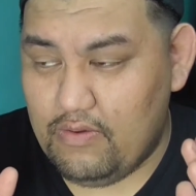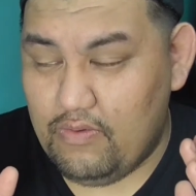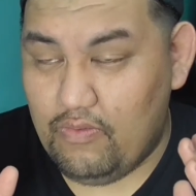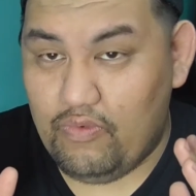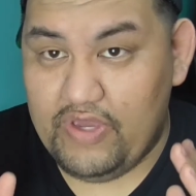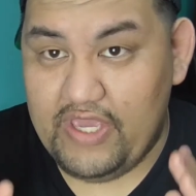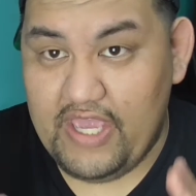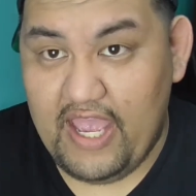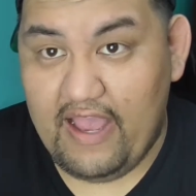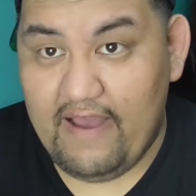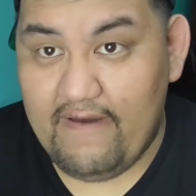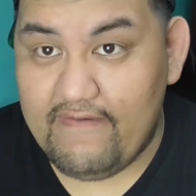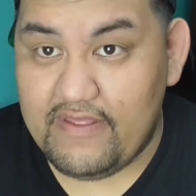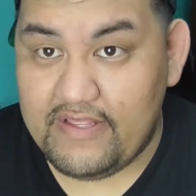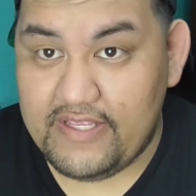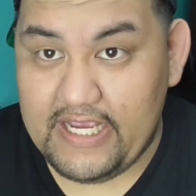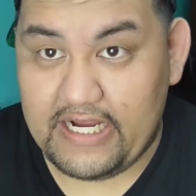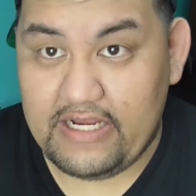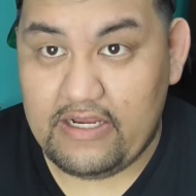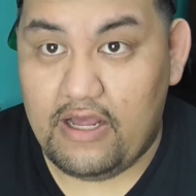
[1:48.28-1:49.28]
we have the
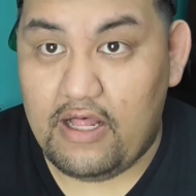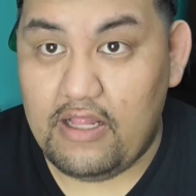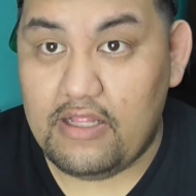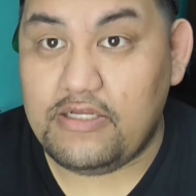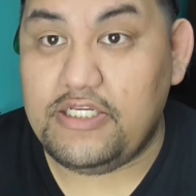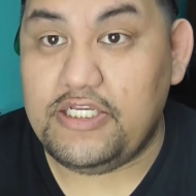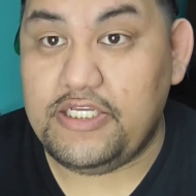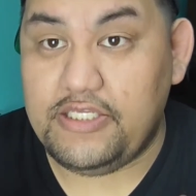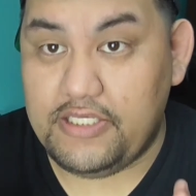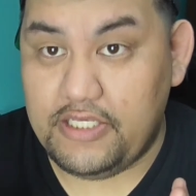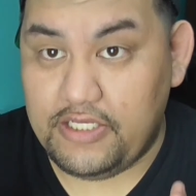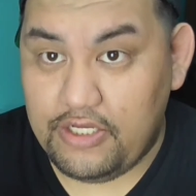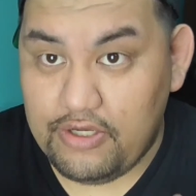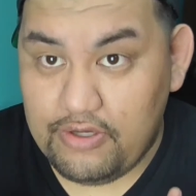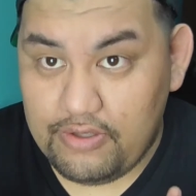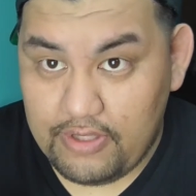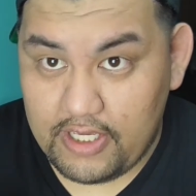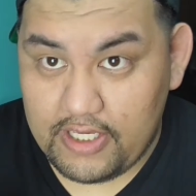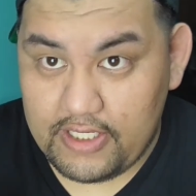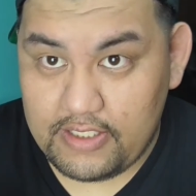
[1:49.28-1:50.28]
technology to
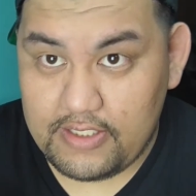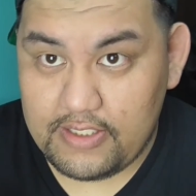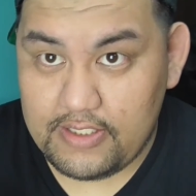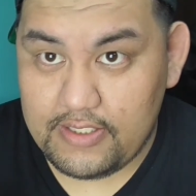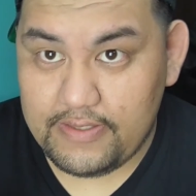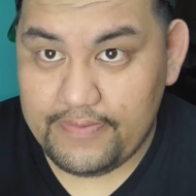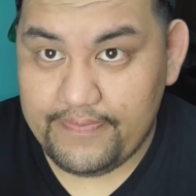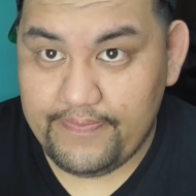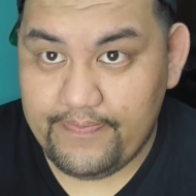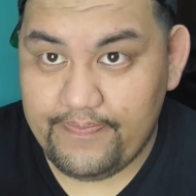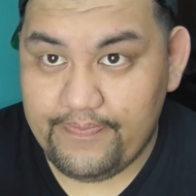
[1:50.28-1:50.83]
do this.